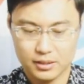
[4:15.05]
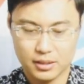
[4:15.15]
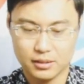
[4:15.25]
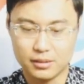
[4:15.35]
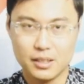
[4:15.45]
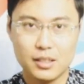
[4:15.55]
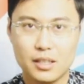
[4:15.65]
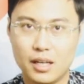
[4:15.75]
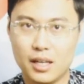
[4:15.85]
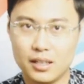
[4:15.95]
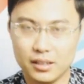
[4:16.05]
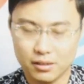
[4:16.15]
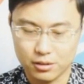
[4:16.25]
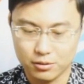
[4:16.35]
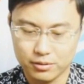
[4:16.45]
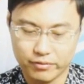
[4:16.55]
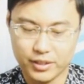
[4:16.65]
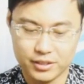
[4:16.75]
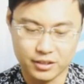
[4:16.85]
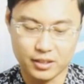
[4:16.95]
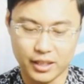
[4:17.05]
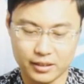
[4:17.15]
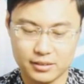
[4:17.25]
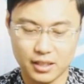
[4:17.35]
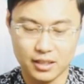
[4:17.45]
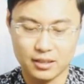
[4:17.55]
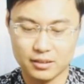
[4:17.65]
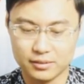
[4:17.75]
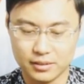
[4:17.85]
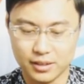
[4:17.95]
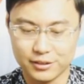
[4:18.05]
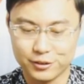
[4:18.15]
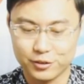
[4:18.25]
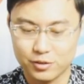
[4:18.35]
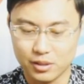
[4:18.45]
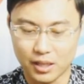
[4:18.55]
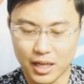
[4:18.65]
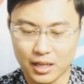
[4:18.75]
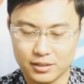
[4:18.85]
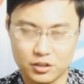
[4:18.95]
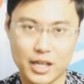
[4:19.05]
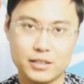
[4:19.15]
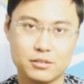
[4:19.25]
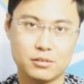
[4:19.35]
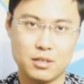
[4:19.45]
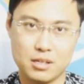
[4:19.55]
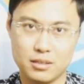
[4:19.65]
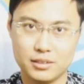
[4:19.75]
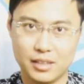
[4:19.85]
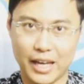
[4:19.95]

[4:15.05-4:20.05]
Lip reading: So another good feature is on this Skyzone goggles,